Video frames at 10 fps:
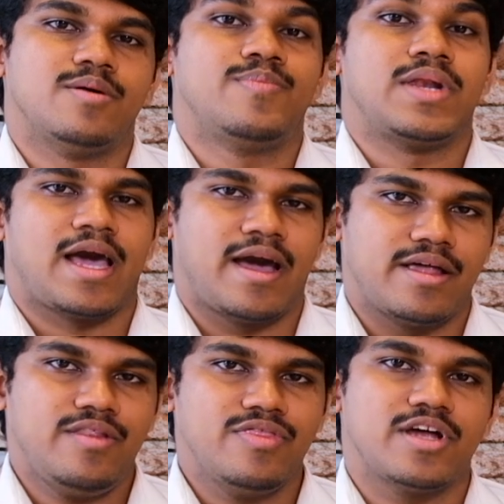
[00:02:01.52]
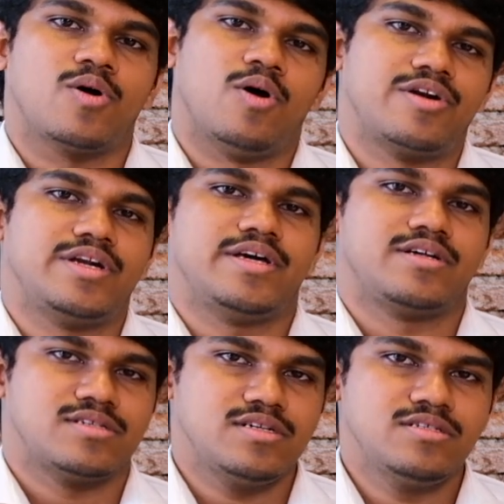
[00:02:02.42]
a plan that already
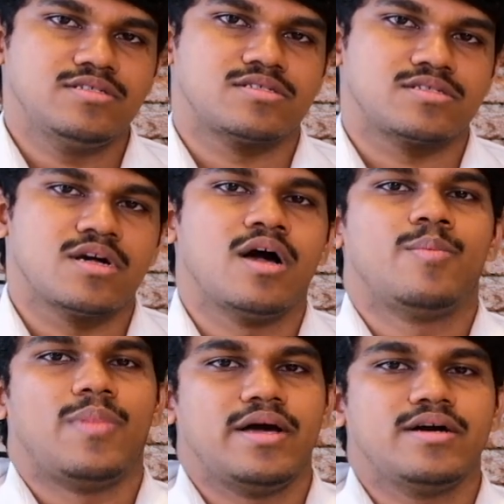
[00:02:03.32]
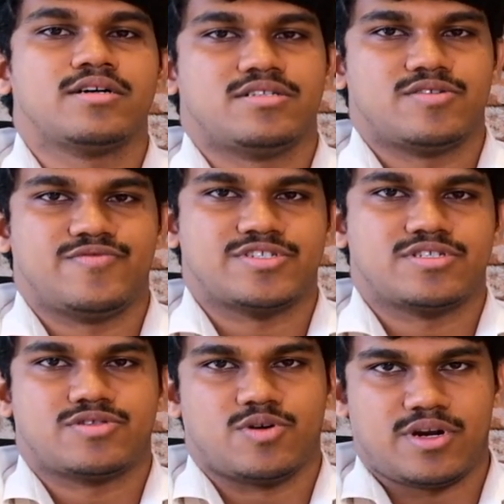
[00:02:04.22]
exists by a conservation
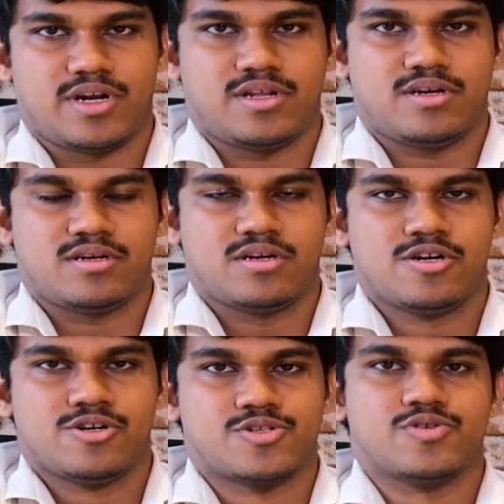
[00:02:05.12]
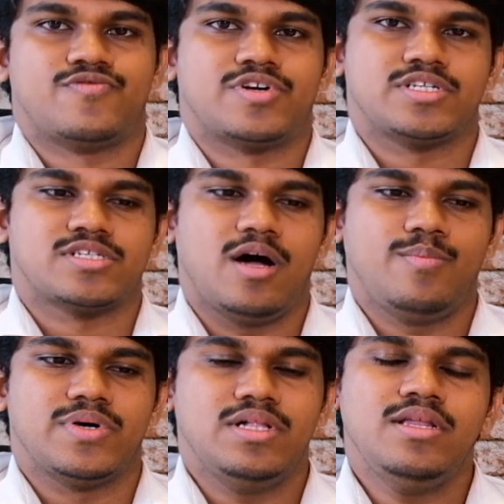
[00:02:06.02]
authority. So, for
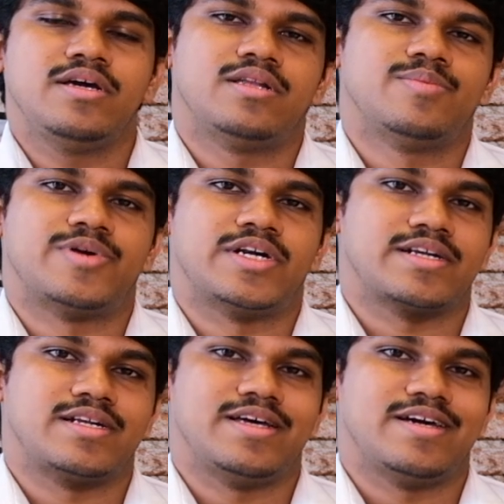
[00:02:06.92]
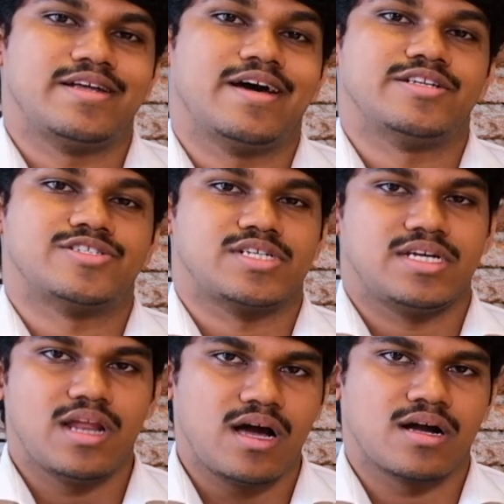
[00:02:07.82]
example, in a protected area in Sri
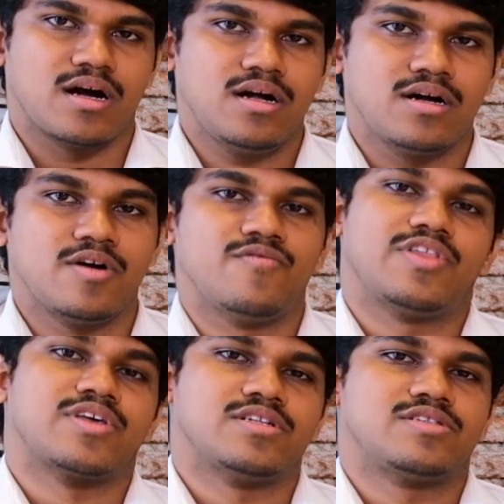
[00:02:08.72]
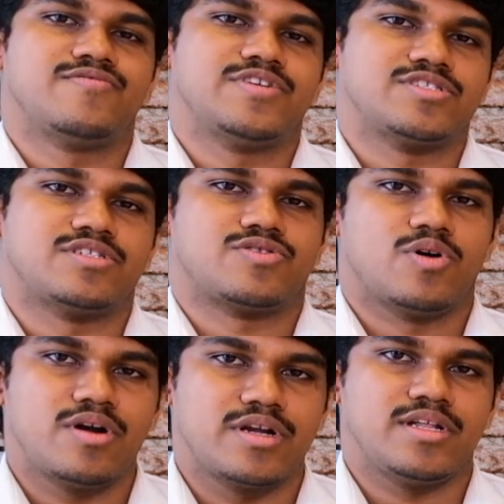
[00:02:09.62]
Lanka, where the conservation
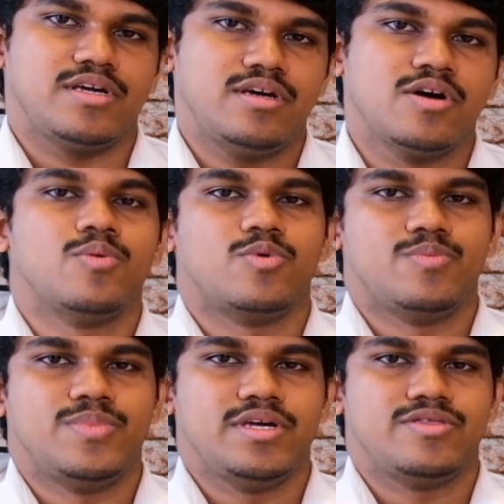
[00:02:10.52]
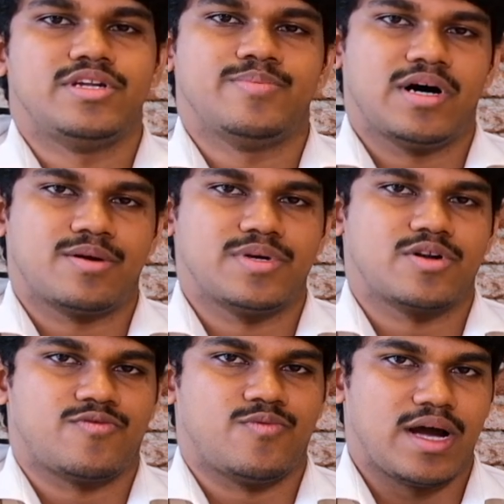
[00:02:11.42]
authority would be the Department
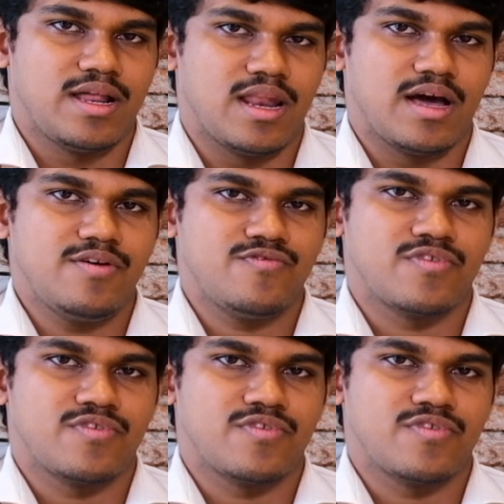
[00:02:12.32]
of Wildlife,